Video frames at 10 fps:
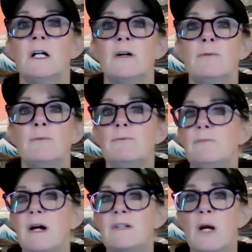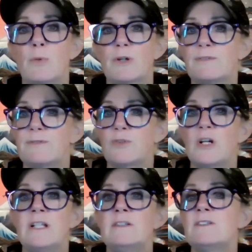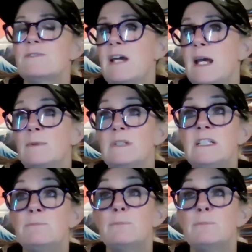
Uh, a network of friends, family,